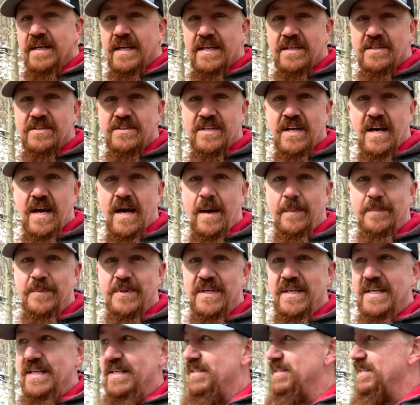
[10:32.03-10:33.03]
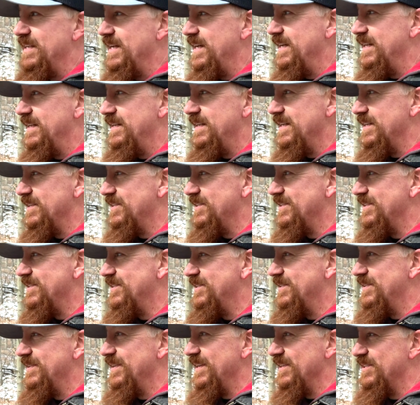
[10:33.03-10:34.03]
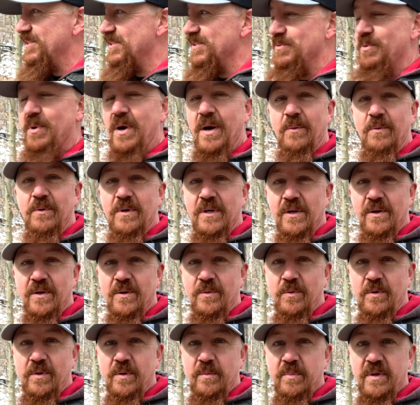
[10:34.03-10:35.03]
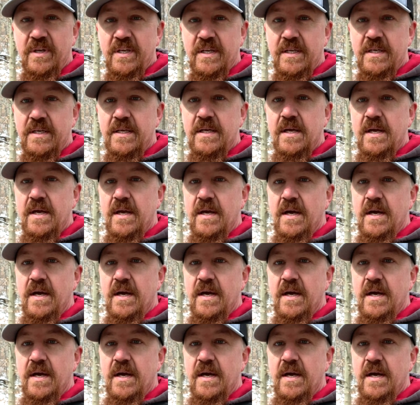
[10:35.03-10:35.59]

he stopped and he said, this is where we're going to want to be.